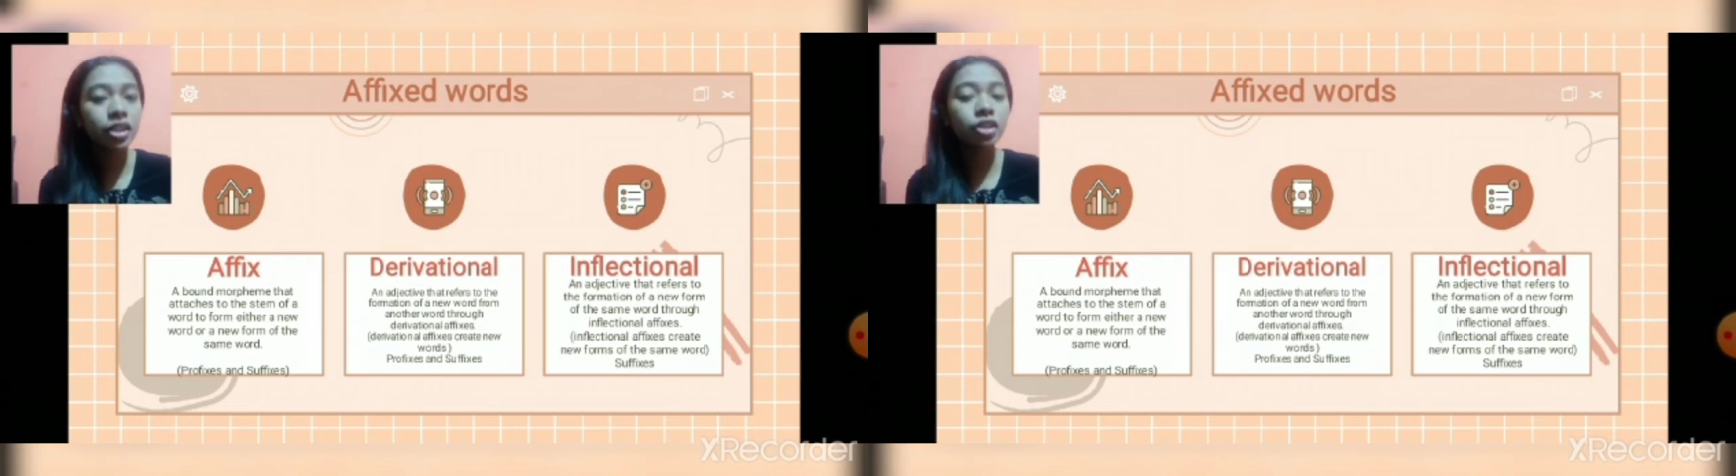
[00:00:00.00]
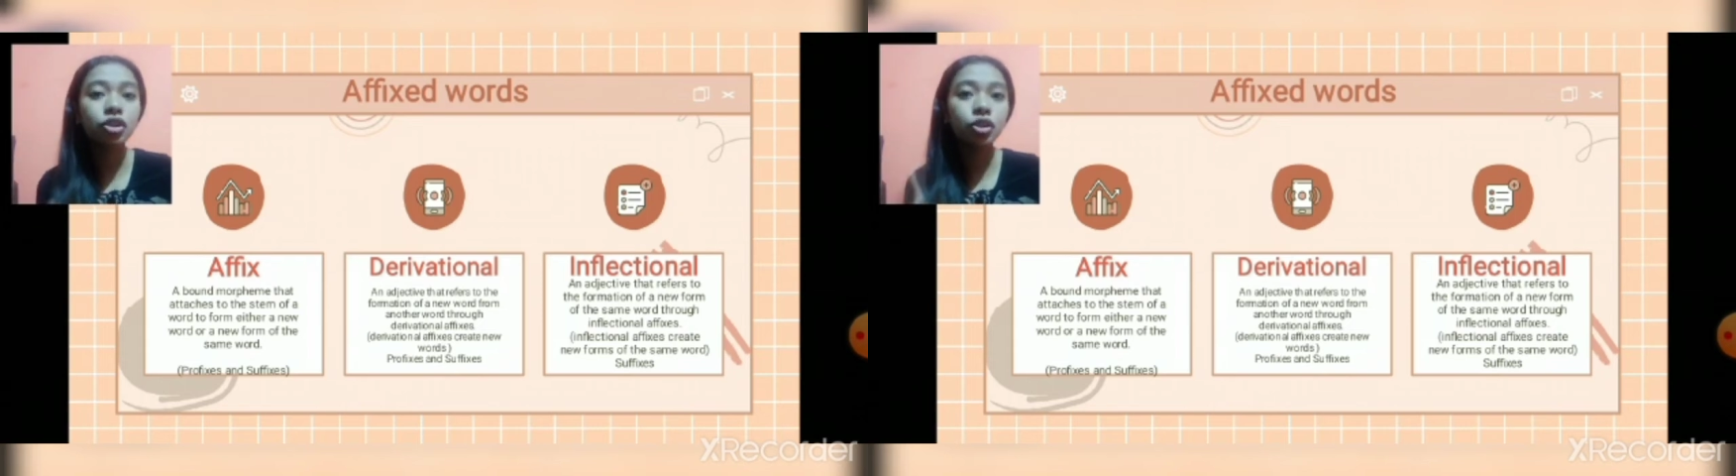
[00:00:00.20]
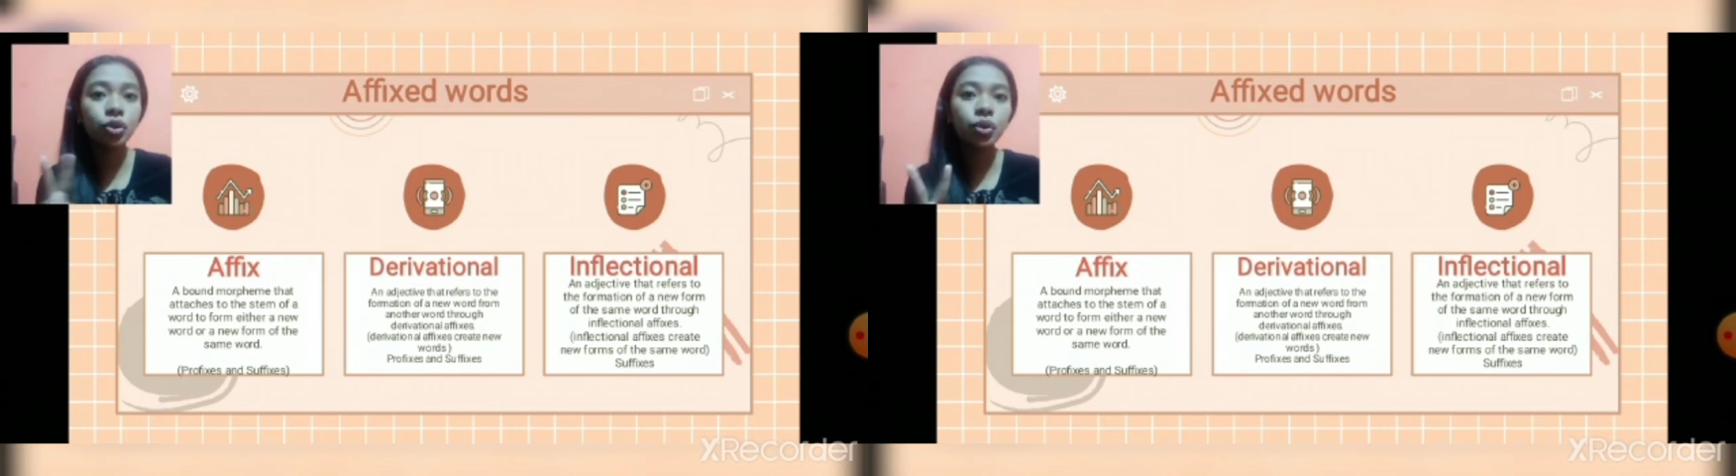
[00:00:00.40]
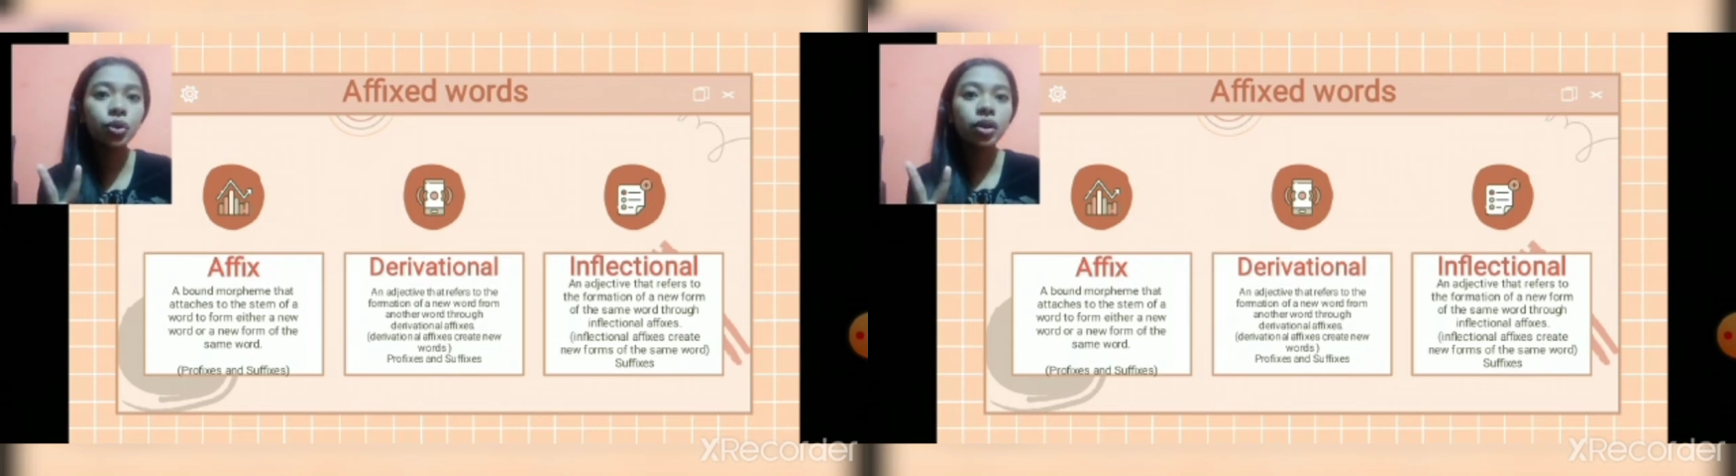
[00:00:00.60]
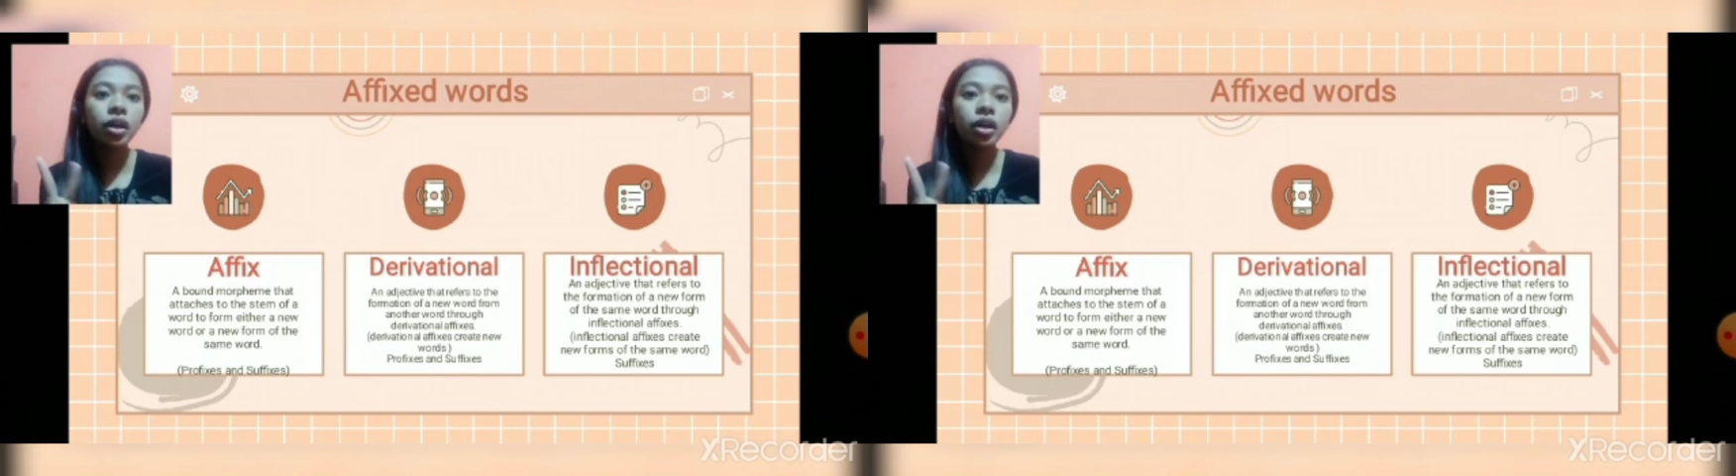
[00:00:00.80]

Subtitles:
into two,